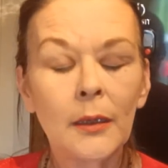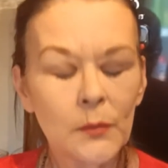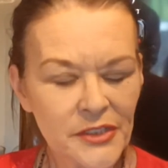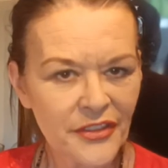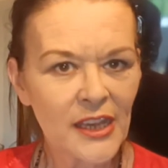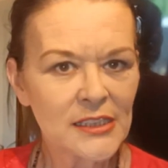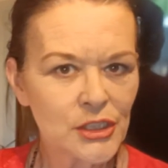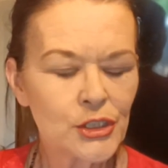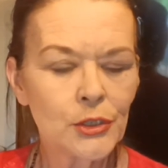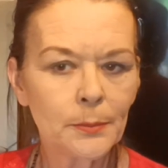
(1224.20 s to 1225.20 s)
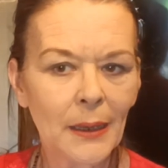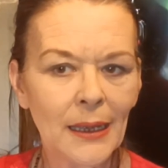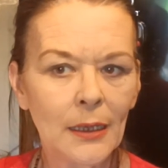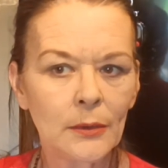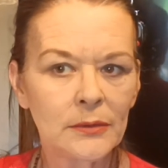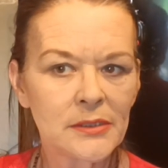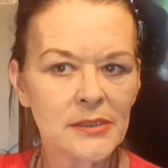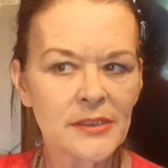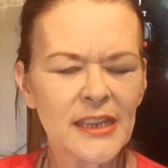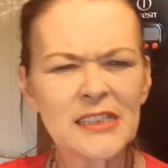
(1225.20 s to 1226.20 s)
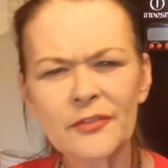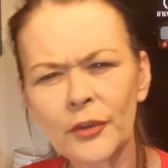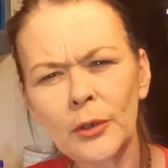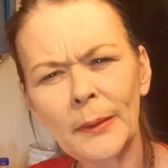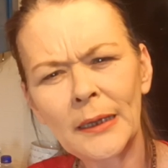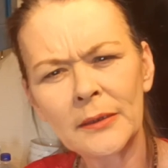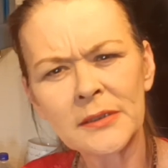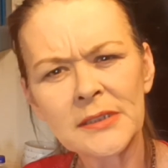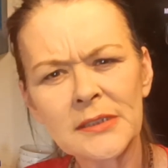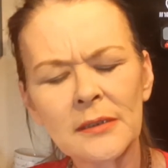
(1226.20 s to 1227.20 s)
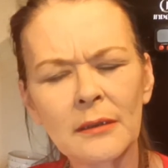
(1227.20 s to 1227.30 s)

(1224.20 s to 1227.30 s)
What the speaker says: It was £32, £34.